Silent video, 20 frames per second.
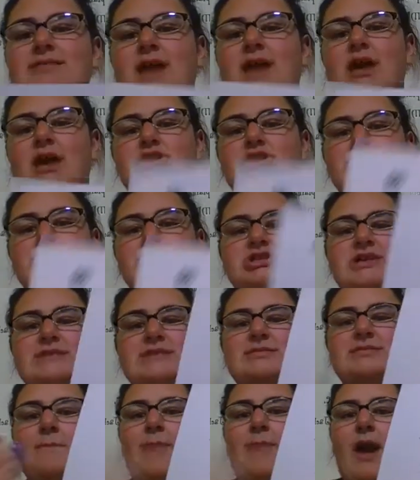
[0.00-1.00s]
of just is
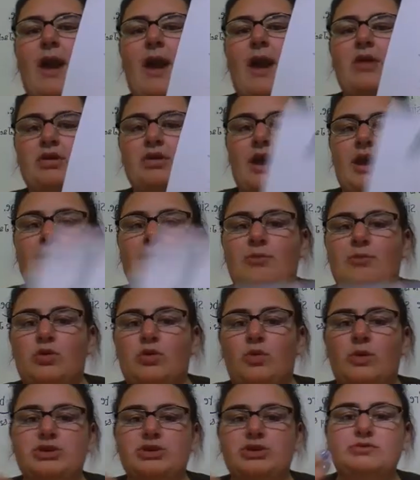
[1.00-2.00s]
about your animal,
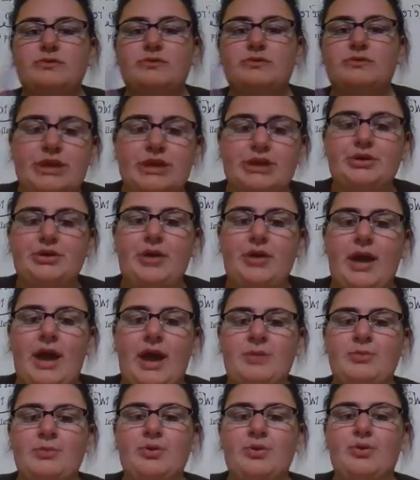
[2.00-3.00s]
what you feed your
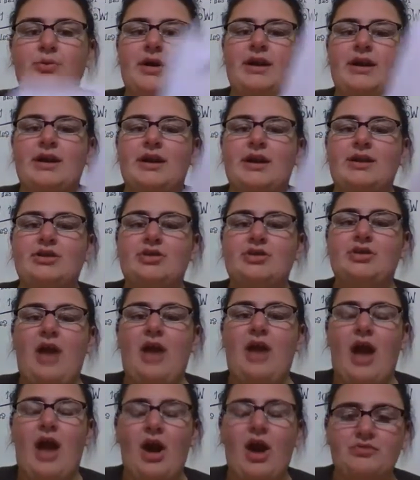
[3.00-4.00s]
animal, what
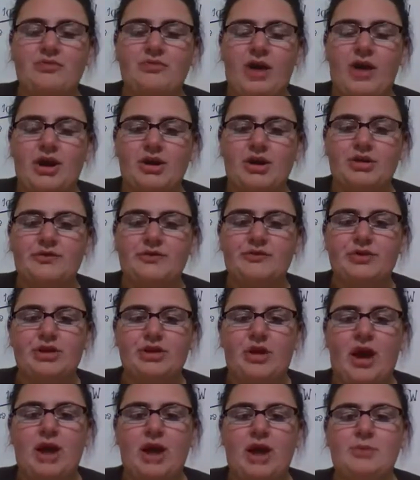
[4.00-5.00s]
health record for your
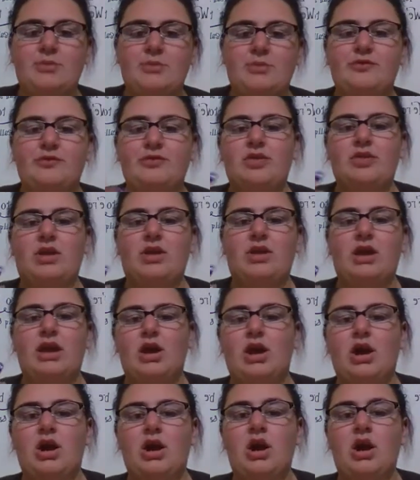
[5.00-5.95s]
animal for the year,